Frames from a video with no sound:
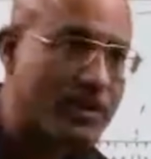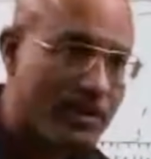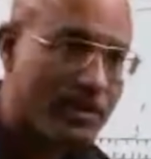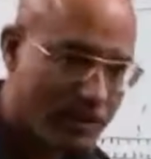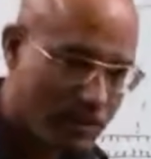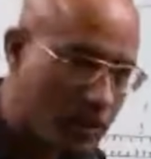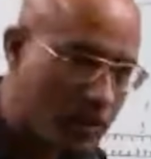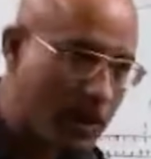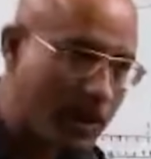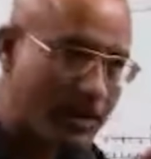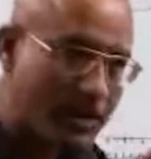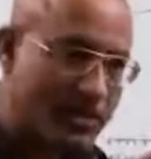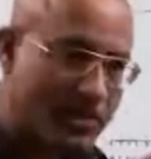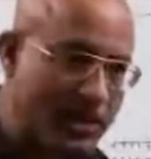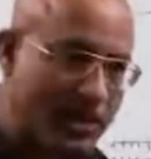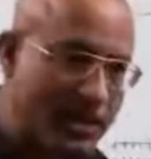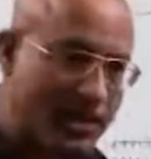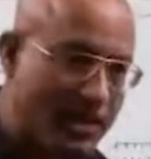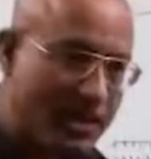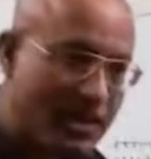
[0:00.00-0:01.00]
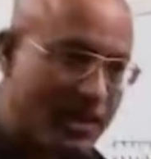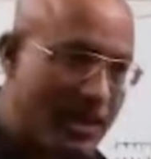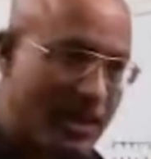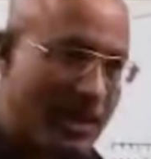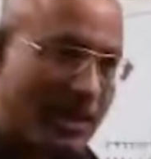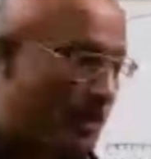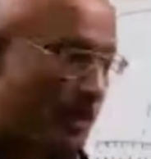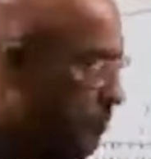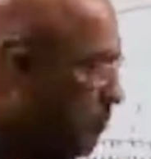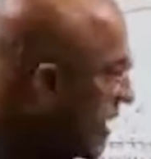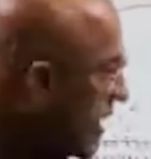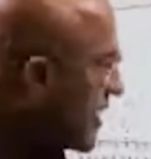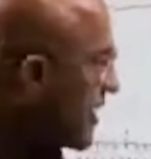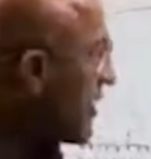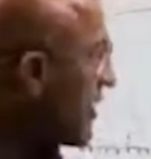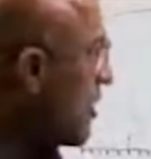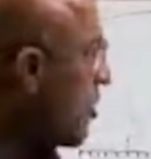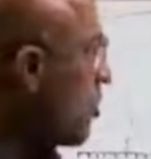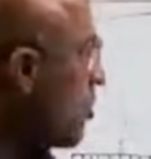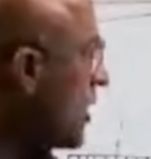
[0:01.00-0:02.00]
You are understanding?
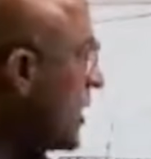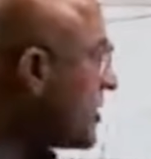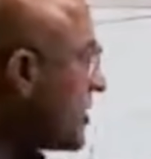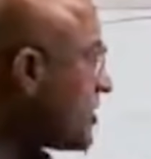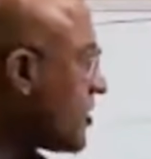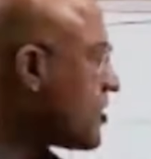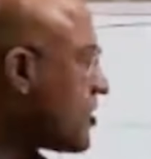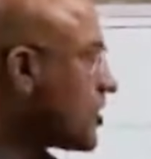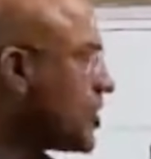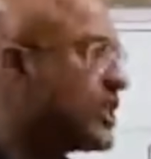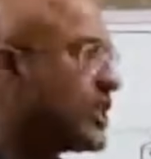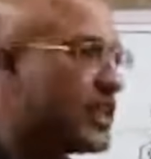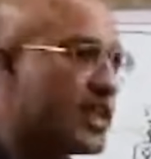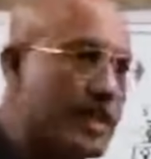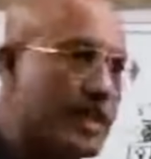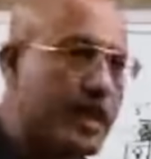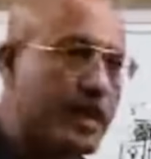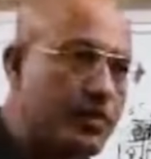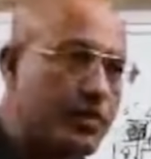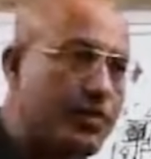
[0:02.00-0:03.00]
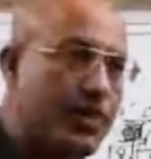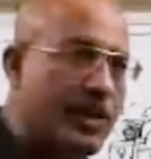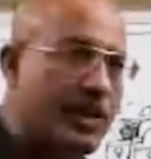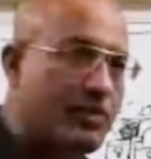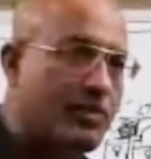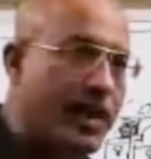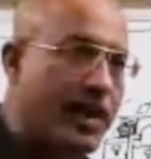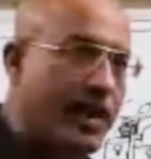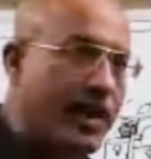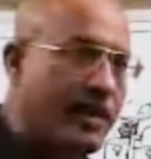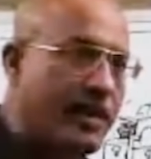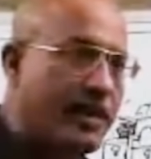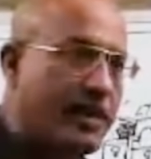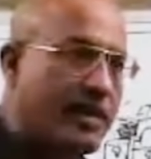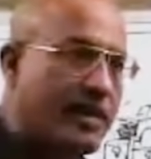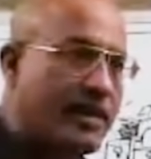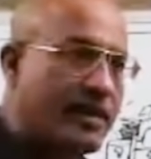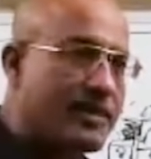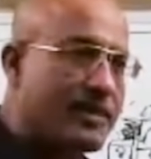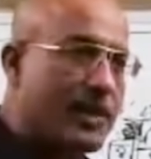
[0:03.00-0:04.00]
But when it is reading in a different way,
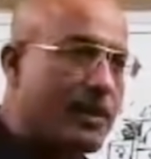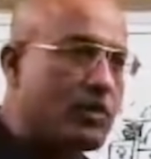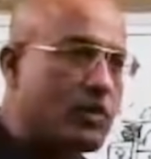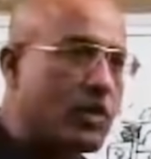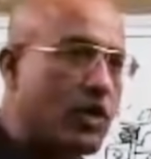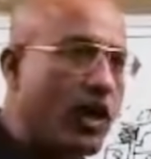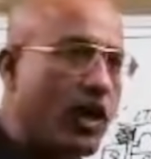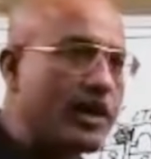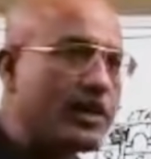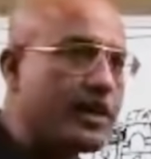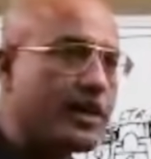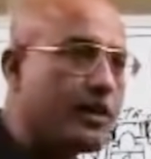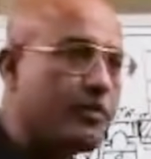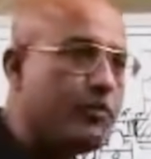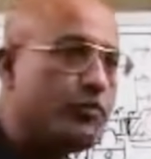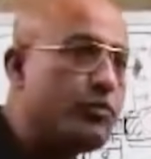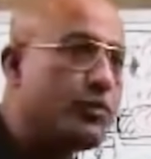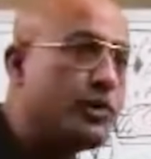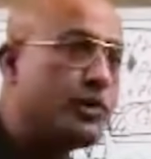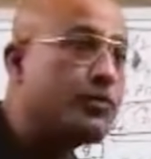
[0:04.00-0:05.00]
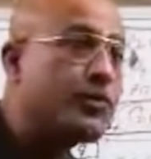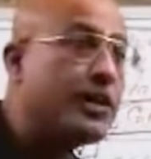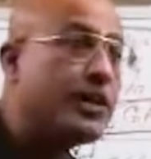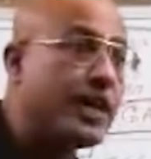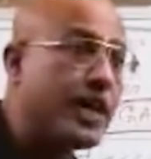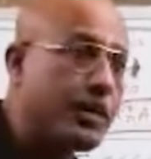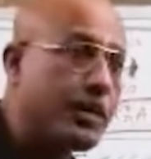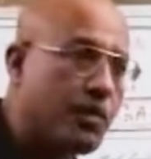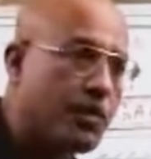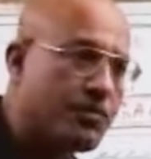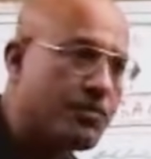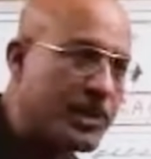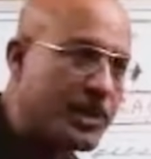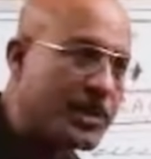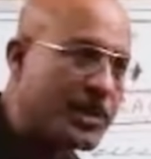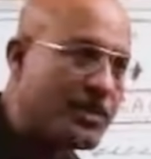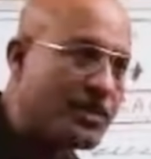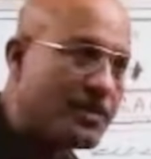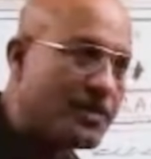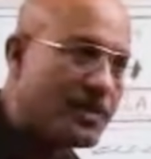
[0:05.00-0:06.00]
then we call it a different name of
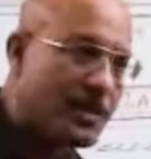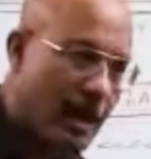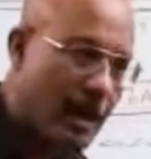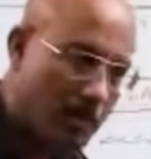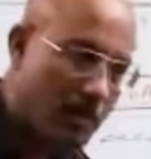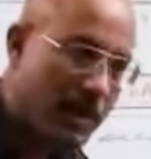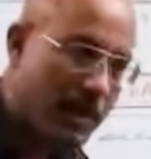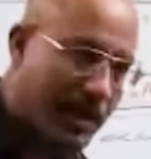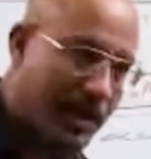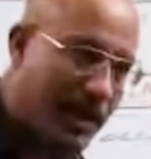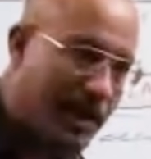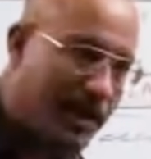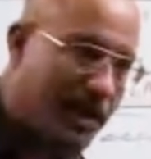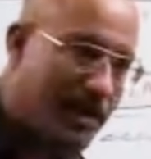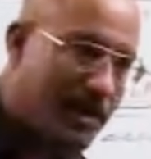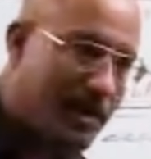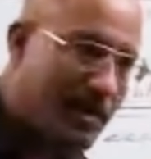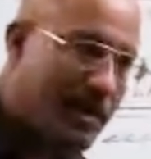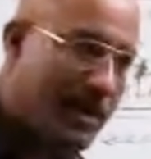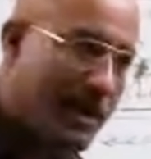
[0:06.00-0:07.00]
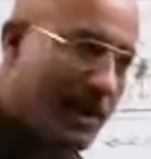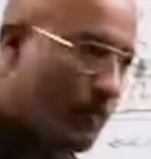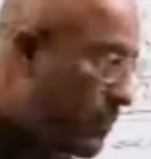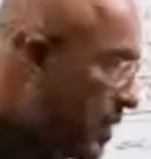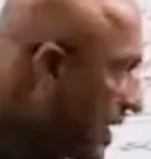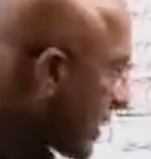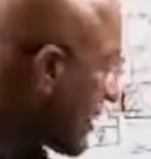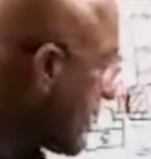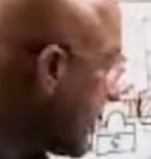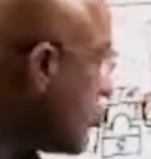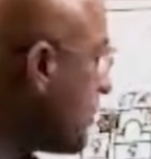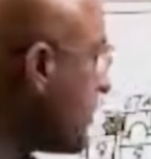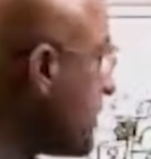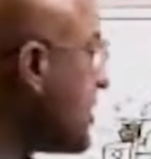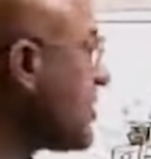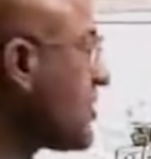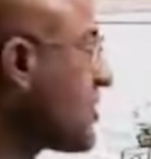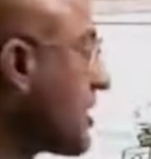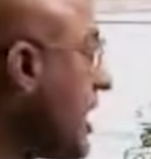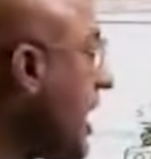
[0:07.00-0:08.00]
gene. Am I clear? But if
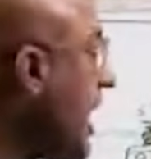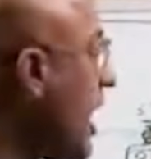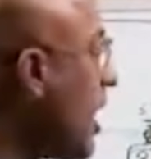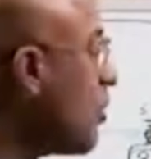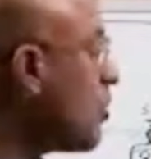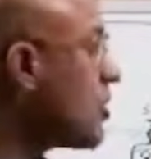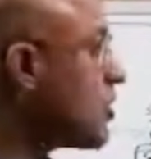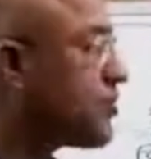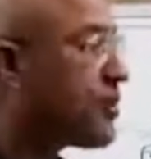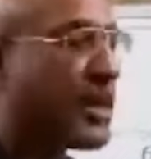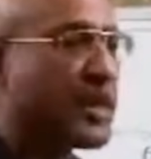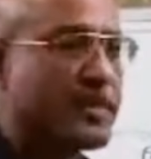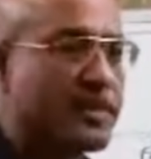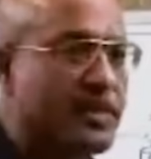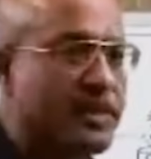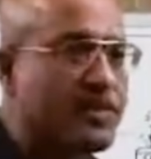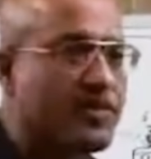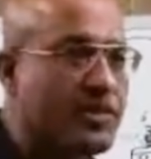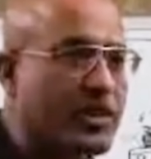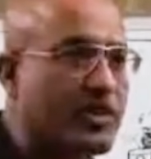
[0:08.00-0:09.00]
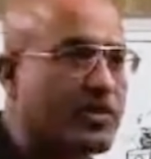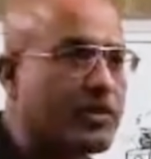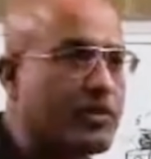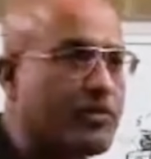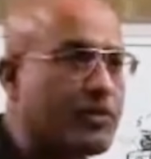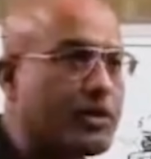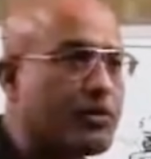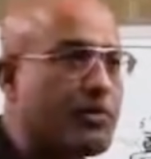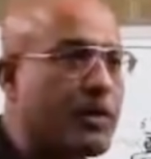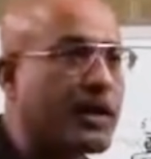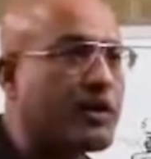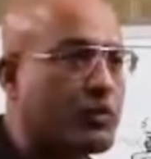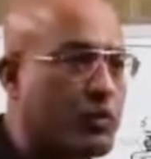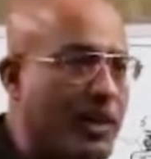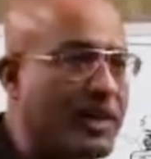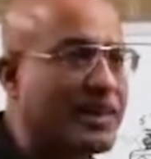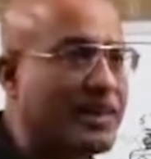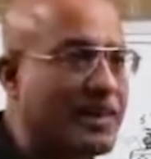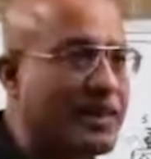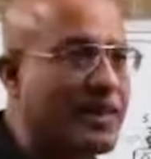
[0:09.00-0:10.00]
it's out of rather than 6, if it make
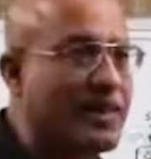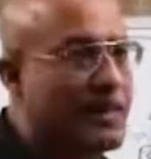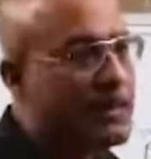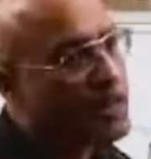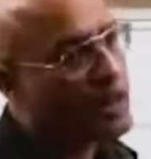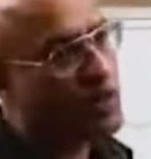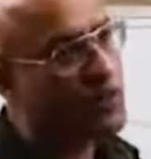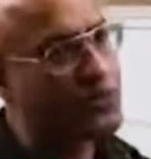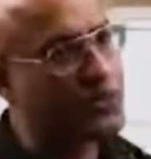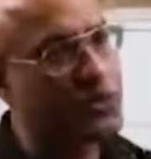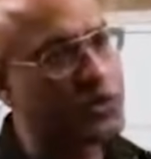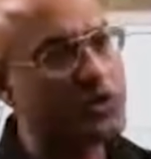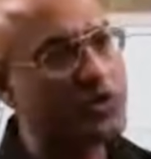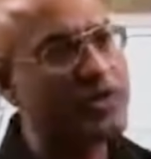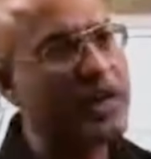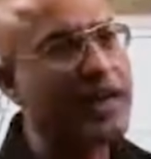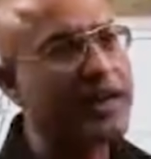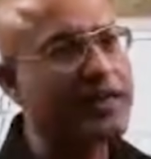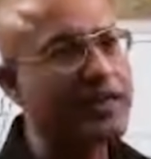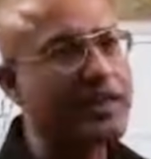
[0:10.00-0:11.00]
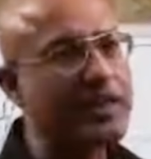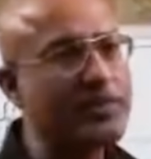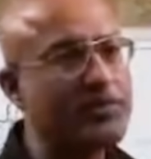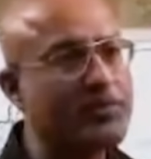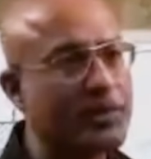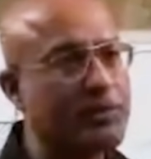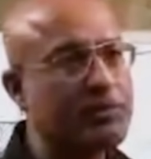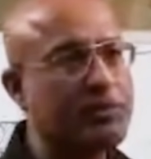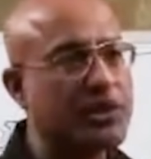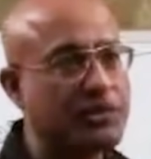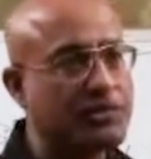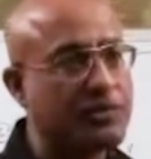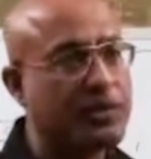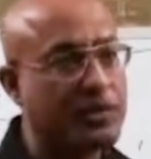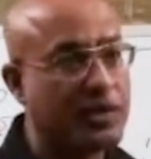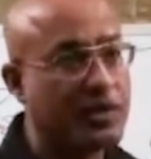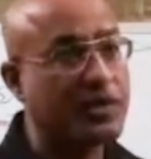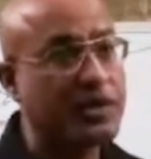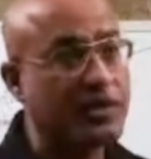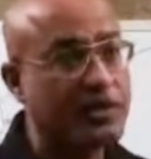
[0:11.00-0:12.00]
20, then of course that reading frame shift is
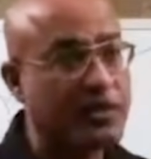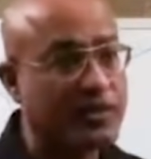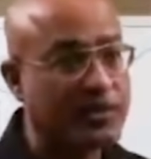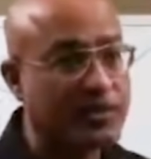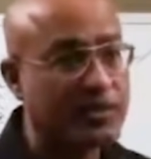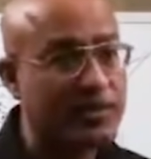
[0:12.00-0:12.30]
dangerous.